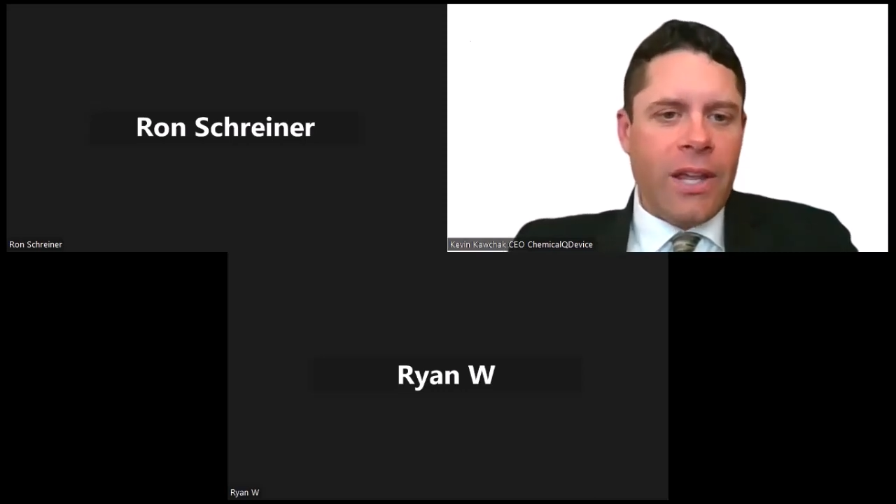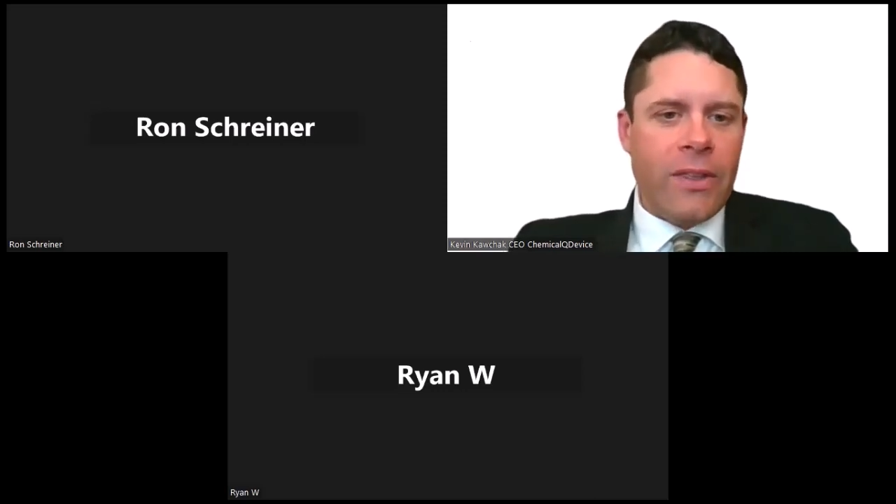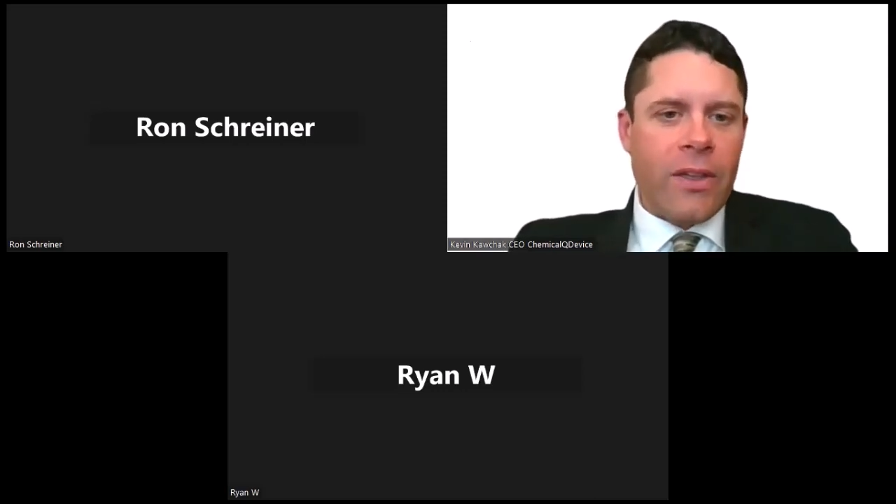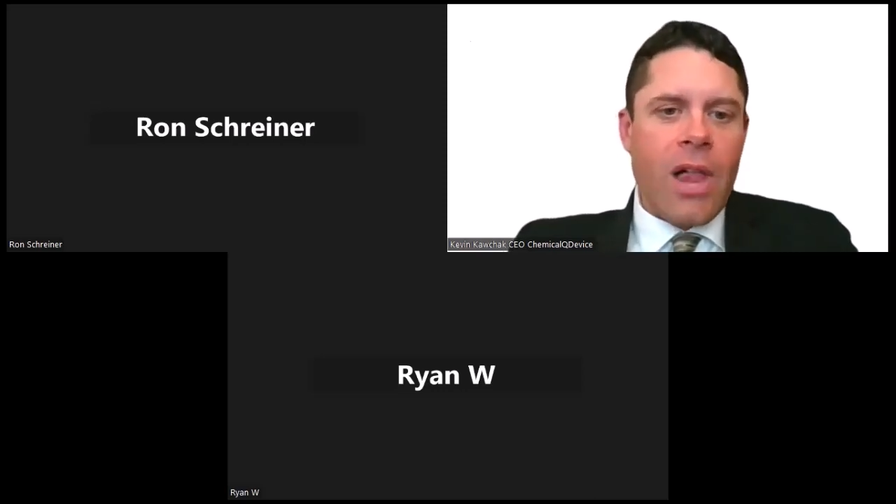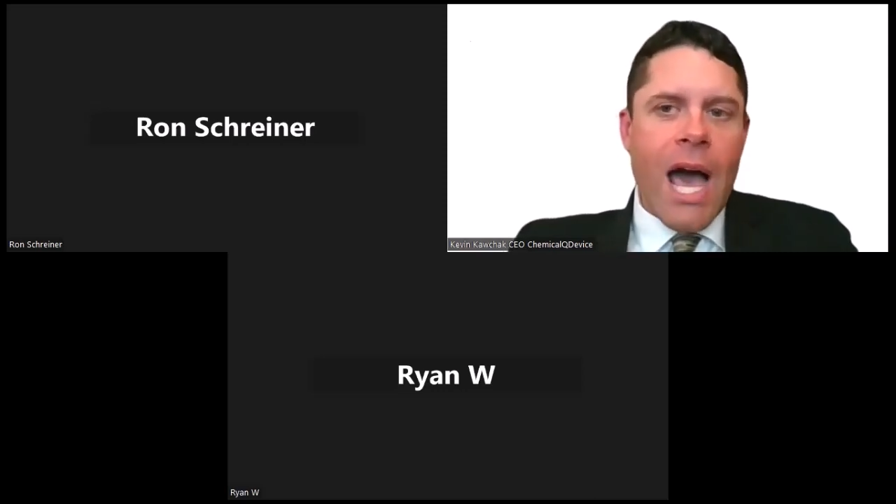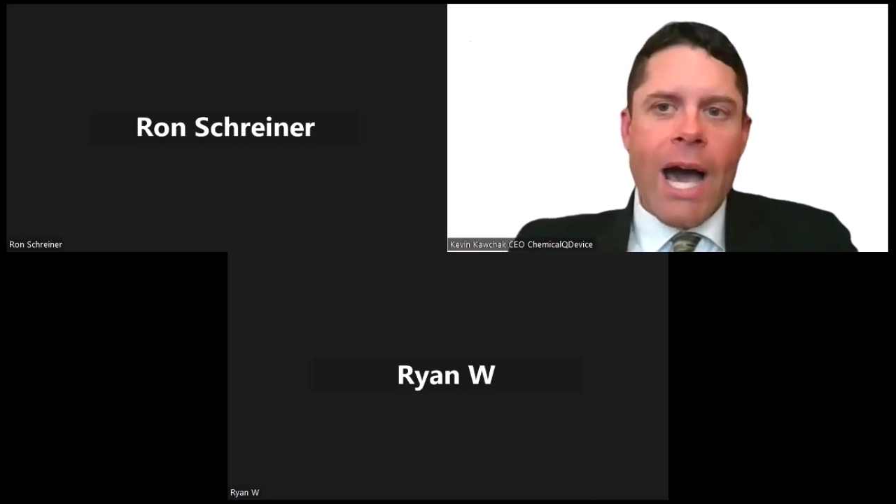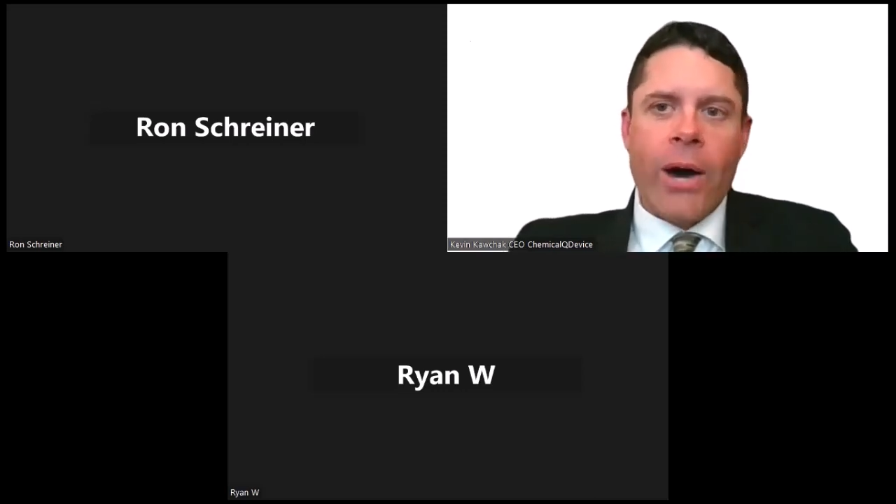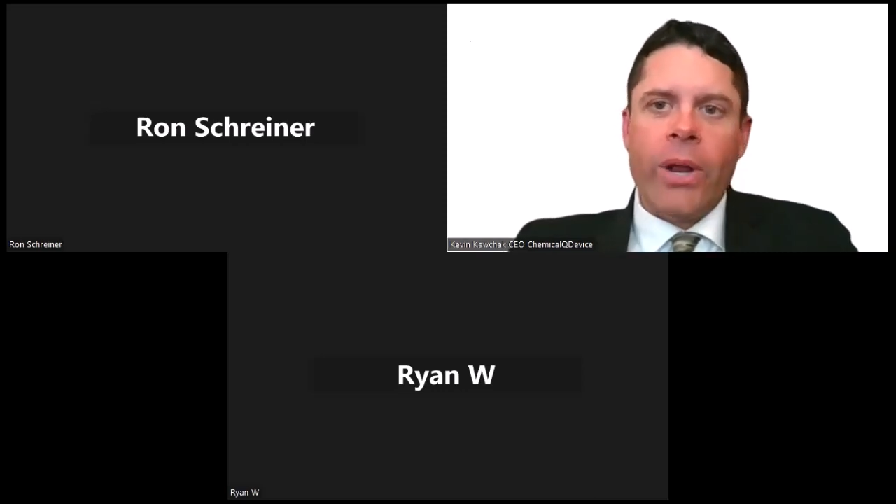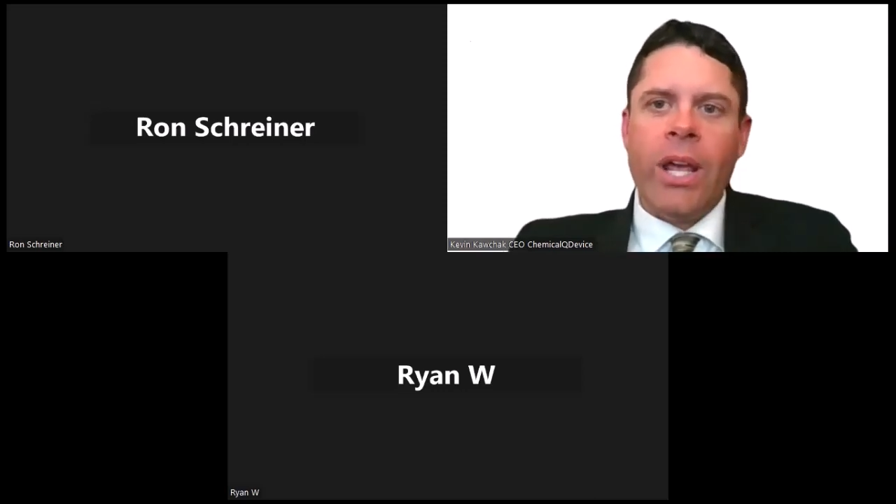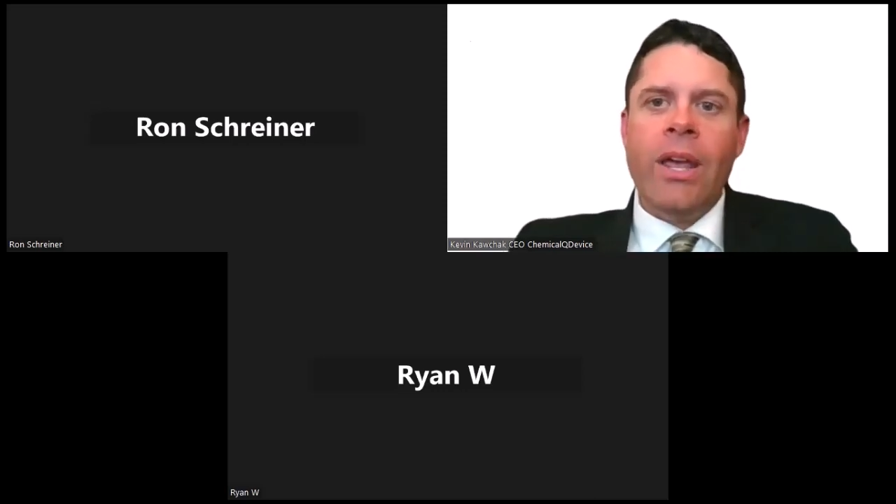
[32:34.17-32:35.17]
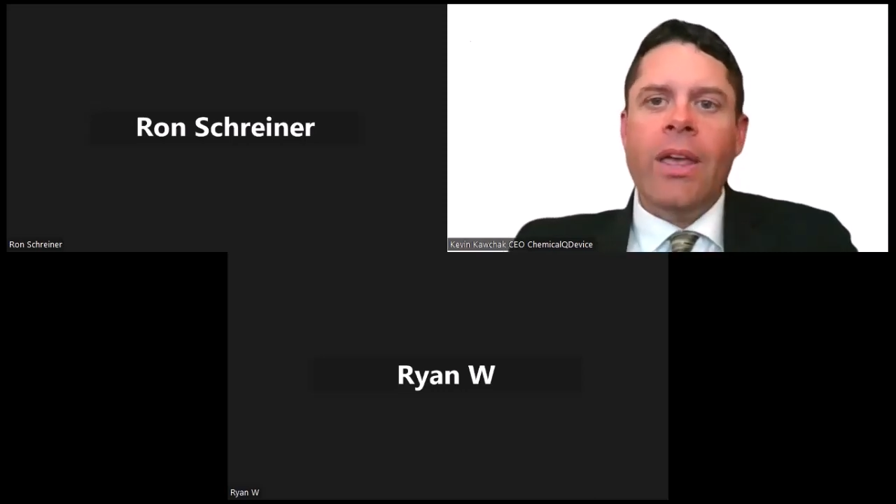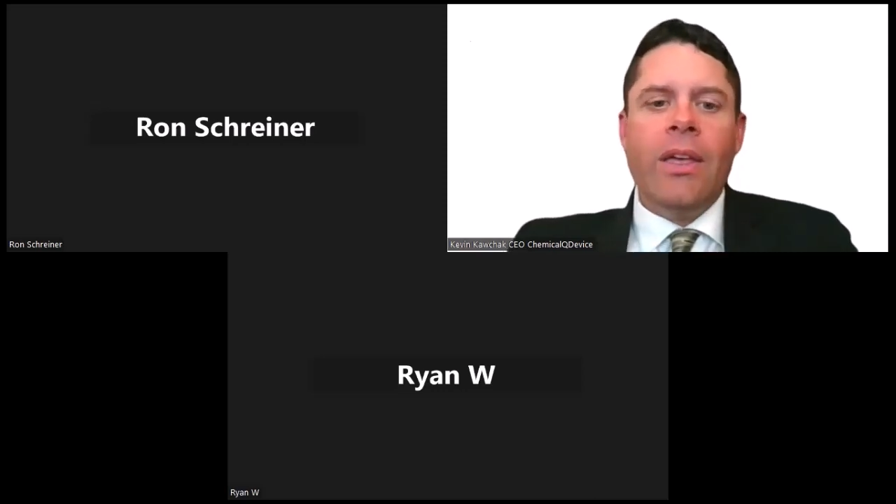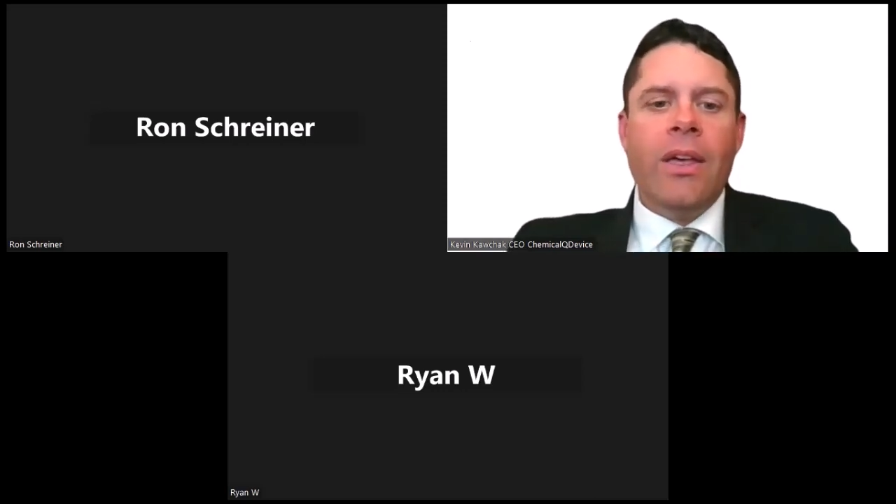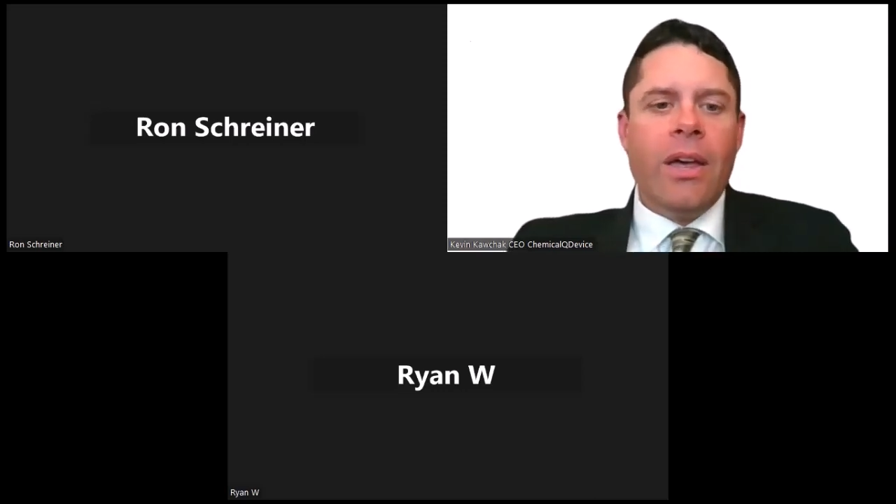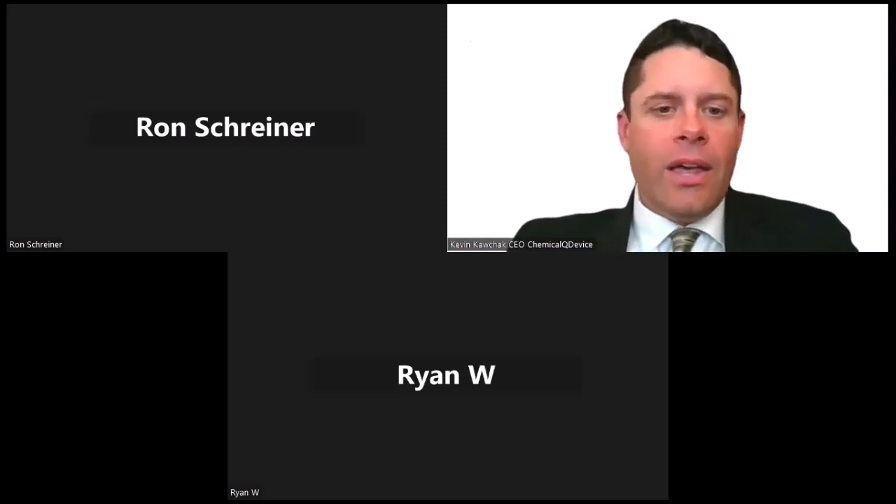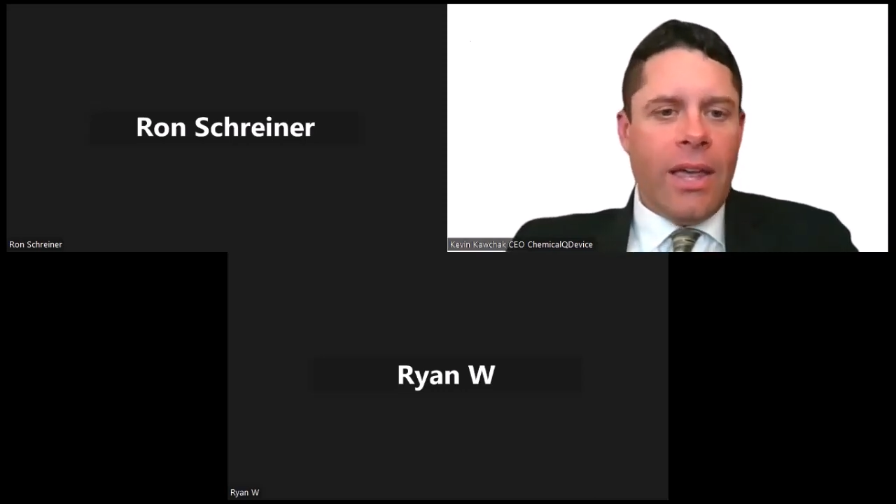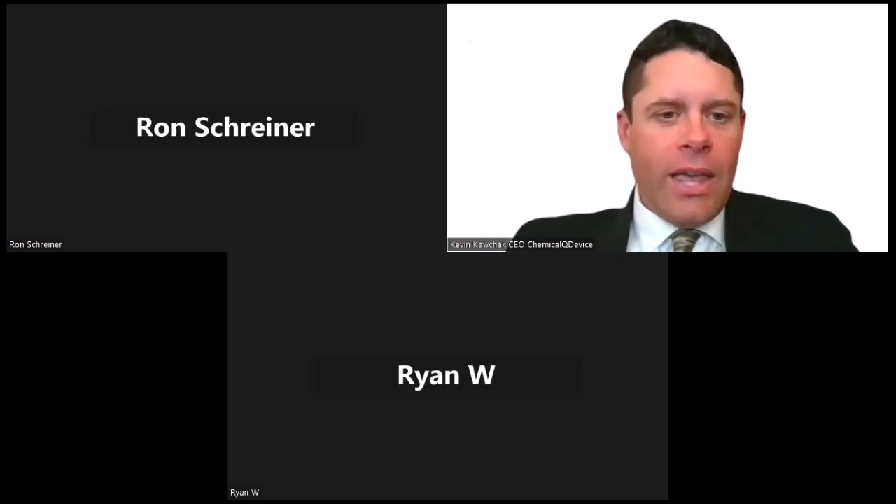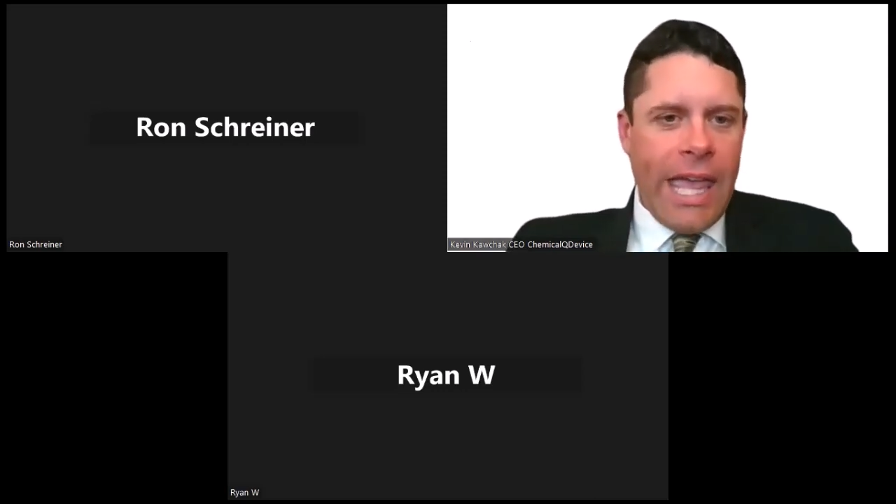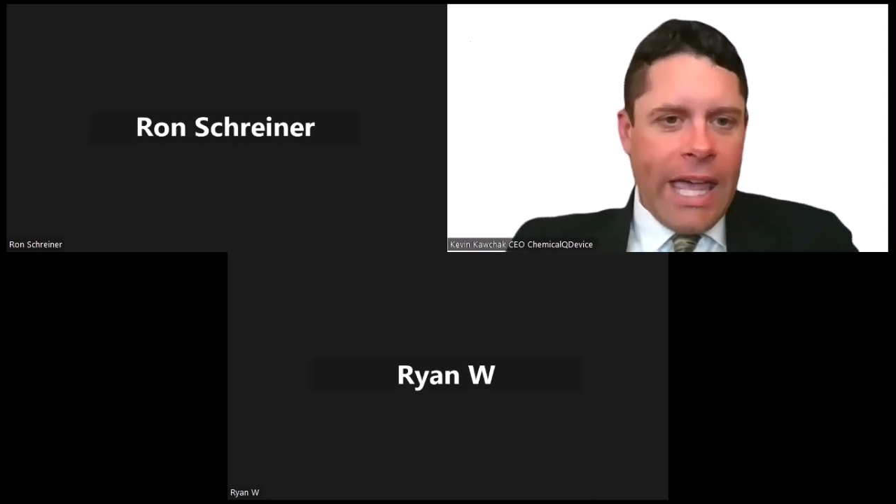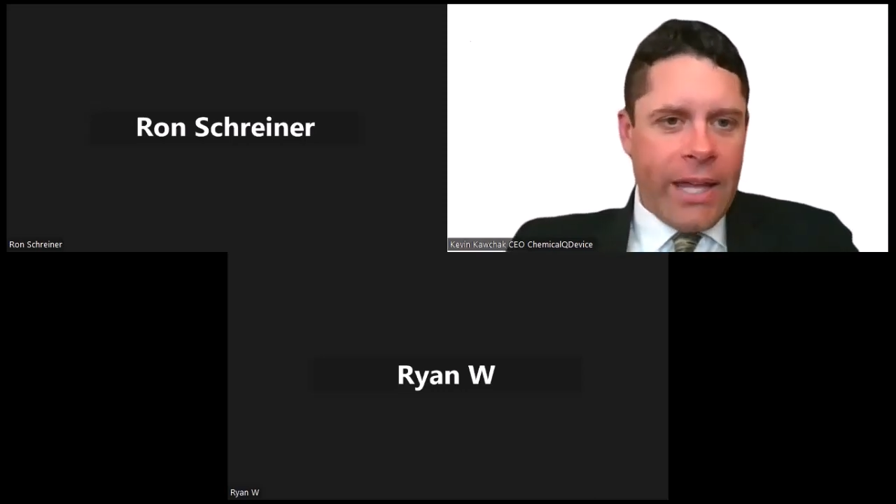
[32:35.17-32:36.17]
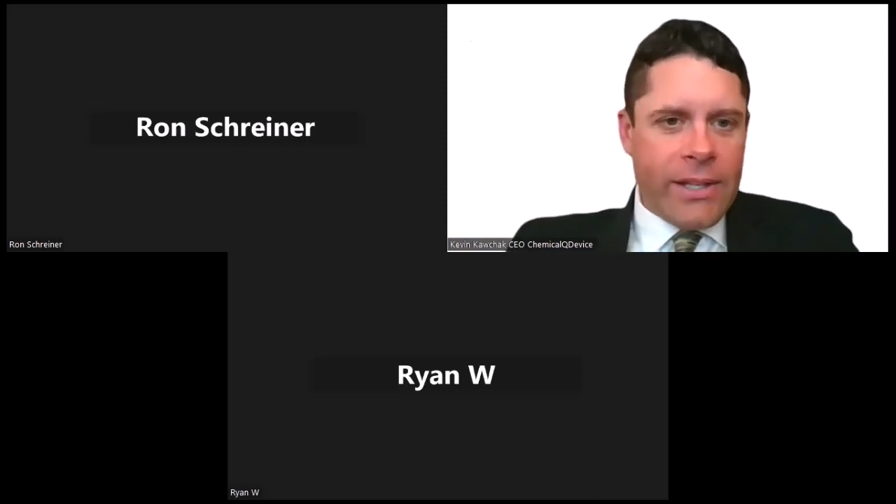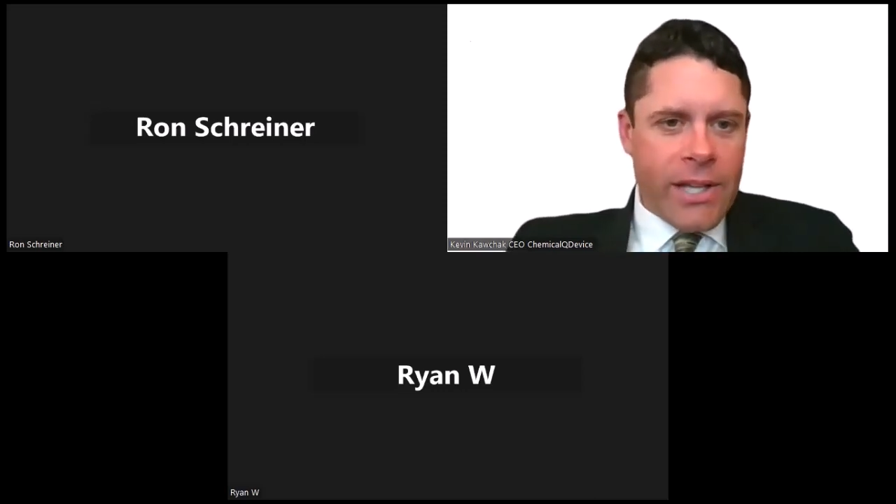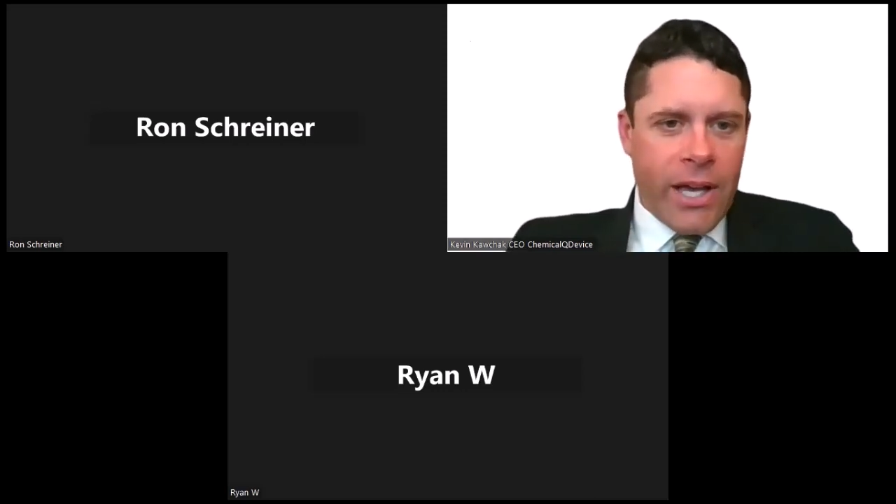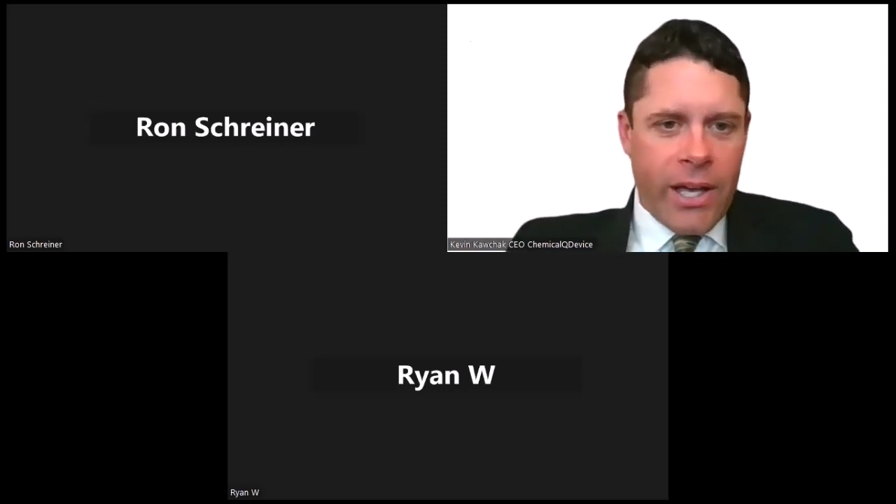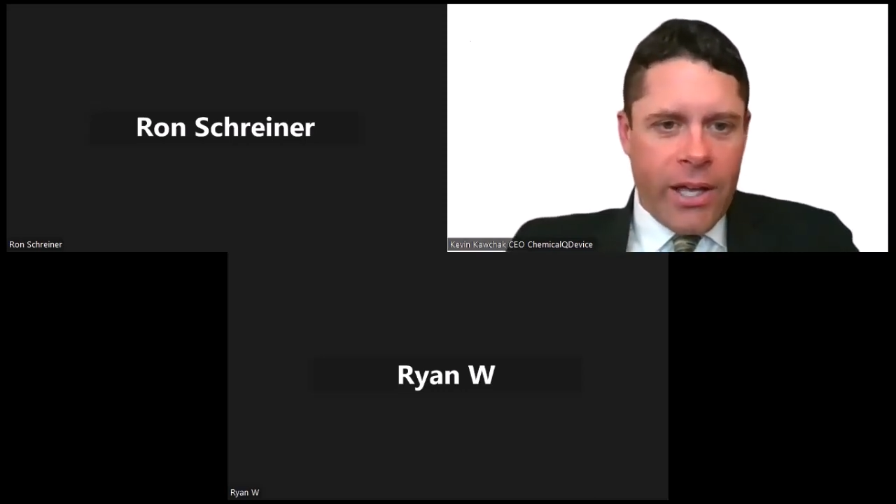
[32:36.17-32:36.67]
in the cloud. And